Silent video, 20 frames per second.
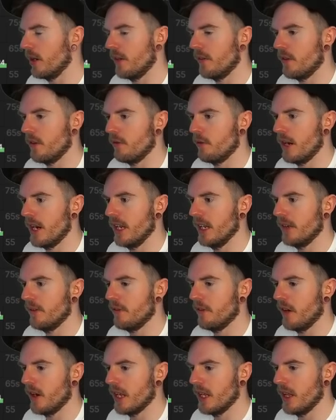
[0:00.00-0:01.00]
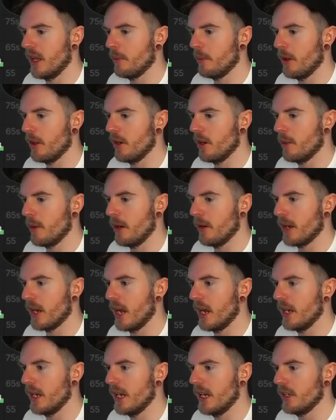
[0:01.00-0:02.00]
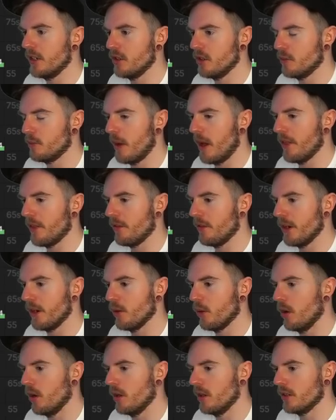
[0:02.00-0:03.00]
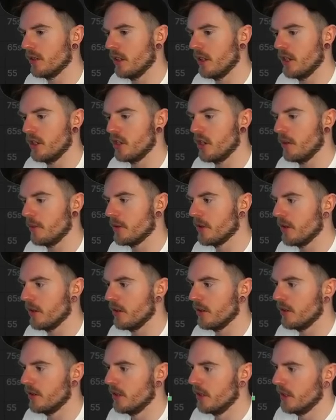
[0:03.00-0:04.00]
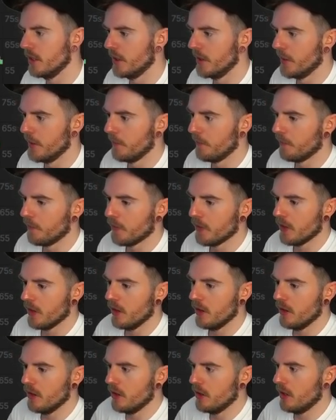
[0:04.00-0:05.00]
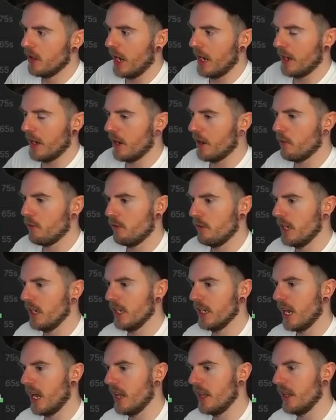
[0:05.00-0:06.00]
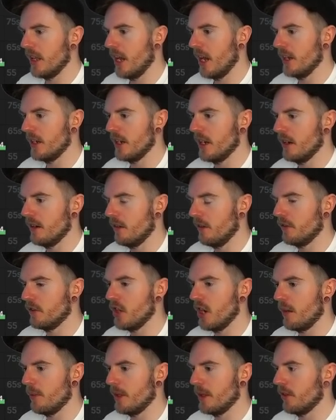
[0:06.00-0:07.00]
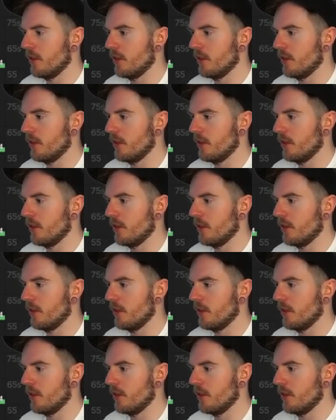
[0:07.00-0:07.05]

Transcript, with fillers: If you're really fucking that bothered about getting it in, just bet three quarters and then jam turn. I, I don't really like the idea of jamming